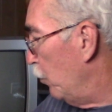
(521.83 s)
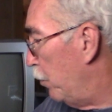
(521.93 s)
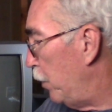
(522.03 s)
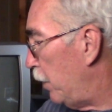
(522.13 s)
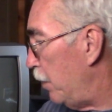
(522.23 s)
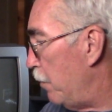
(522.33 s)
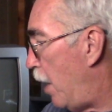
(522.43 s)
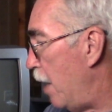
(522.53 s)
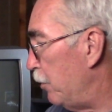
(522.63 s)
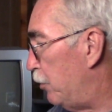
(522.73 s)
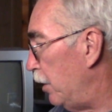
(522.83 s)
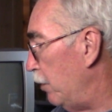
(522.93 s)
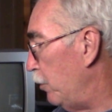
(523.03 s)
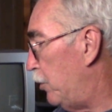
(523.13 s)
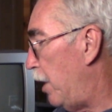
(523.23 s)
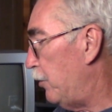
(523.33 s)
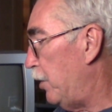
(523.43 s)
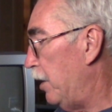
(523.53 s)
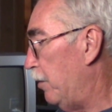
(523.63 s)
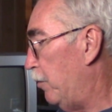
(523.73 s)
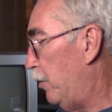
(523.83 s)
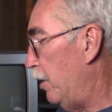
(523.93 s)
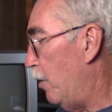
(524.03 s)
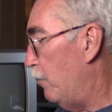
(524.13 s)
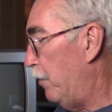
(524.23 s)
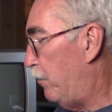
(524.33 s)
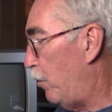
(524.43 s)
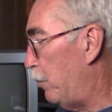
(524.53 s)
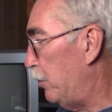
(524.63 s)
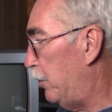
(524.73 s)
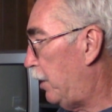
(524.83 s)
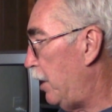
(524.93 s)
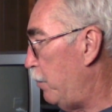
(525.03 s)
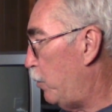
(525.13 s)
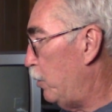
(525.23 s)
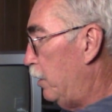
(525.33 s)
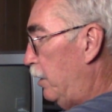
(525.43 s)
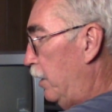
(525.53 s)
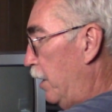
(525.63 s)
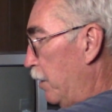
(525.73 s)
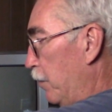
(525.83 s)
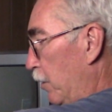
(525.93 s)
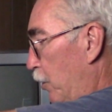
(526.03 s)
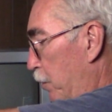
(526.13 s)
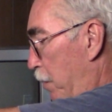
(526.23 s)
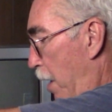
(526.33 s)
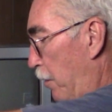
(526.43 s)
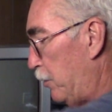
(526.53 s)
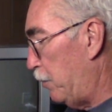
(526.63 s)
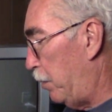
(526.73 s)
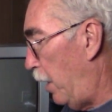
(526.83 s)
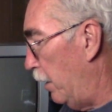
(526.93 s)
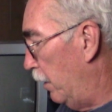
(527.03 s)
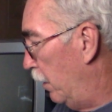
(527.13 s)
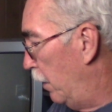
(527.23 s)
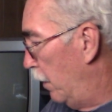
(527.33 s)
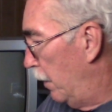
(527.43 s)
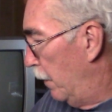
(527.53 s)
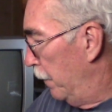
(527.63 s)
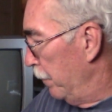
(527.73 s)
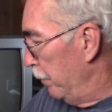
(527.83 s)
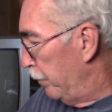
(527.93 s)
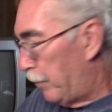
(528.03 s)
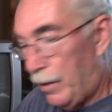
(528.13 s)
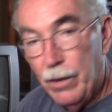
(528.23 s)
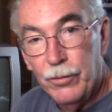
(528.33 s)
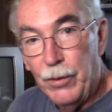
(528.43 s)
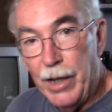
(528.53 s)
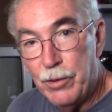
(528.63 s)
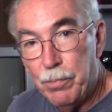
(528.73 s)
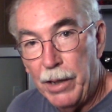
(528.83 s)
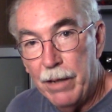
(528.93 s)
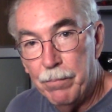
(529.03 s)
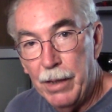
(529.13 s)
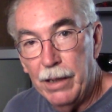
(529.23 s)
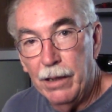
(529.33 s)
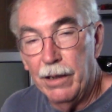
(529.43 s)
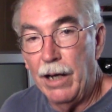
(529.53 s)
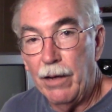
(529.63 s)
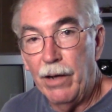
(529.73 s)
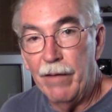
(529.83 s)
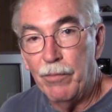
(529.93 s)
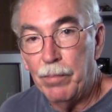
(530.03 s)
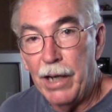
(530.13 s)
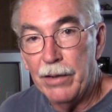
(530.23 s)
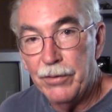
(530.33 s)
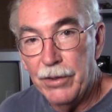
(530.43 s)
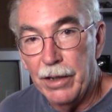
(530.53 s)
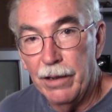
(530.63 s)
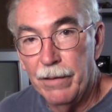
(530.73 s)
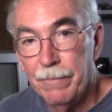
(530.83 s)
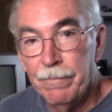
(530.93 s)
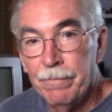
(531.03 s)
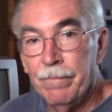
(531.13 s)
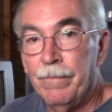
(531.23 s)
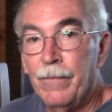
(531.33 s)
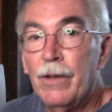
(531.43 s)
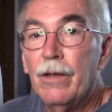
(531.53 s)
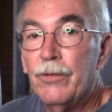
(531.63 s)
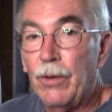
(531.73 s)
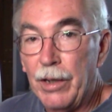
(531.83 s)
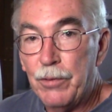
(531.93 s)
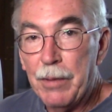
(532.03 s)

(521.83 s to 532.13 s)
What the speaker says: We'll put it in my machine, which has a refurbished keyboard and a good power supply. So that's plan B, and I don't have a plan C. So let's